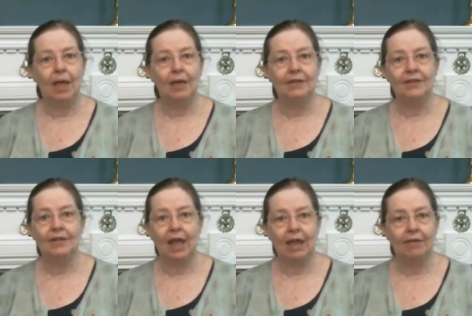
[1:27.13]
and
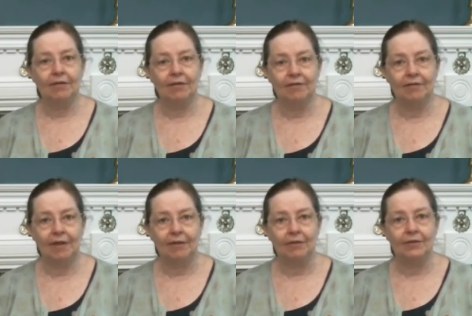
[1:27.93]
scatter the
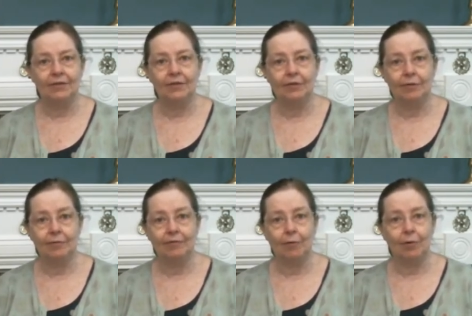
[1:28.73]
feathers to
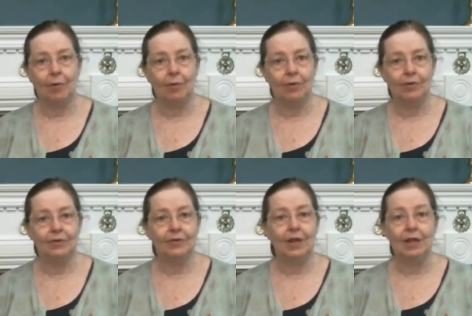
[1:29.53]
the four
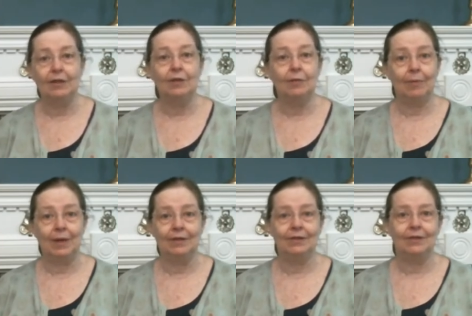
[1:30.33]
corners into the
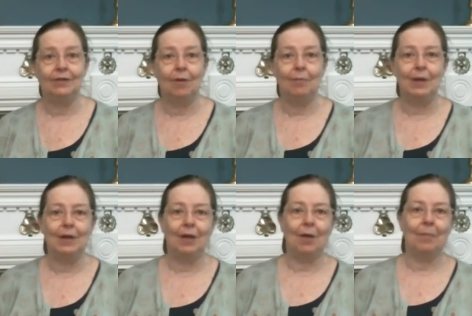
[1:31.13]
wind. Open
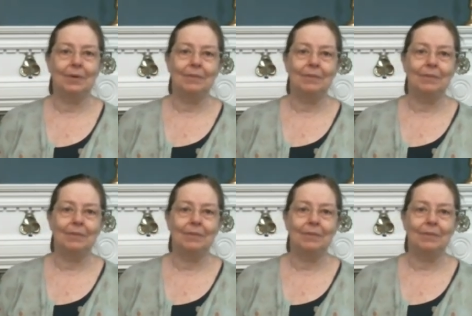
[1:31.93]
it up.